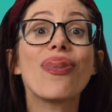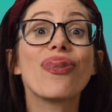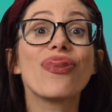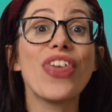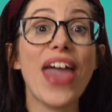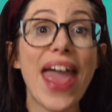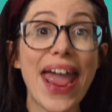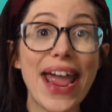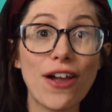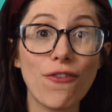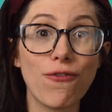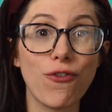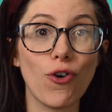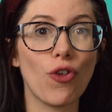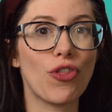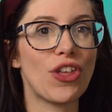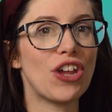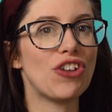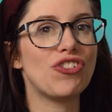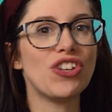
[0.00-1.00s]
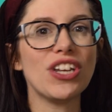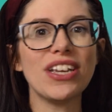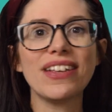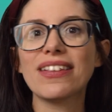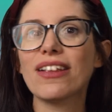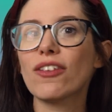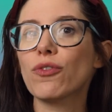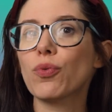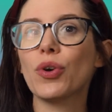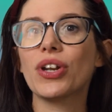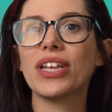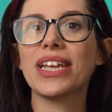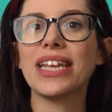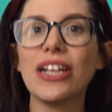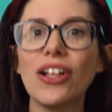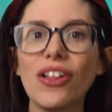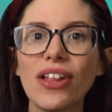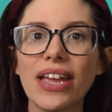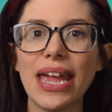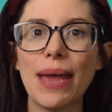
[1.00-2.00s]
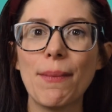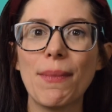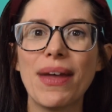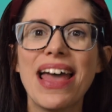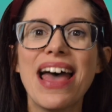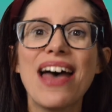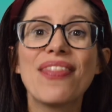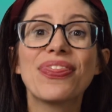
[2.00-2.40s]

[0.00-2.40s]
thankful that Jesus would heal him